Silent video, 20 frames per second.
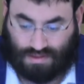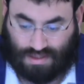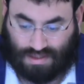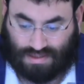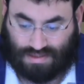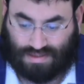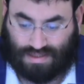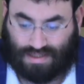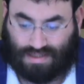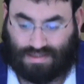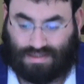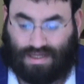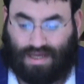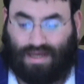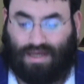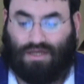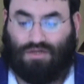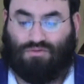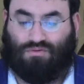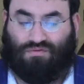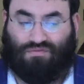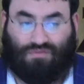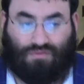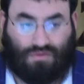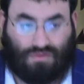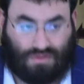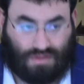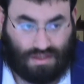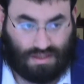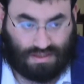That 6 days
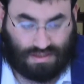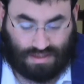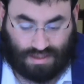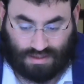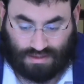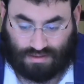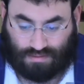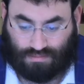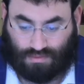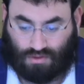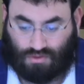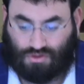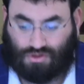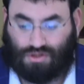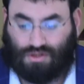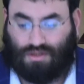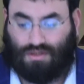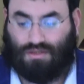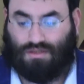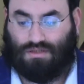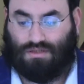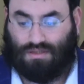refers to the 6 emotions,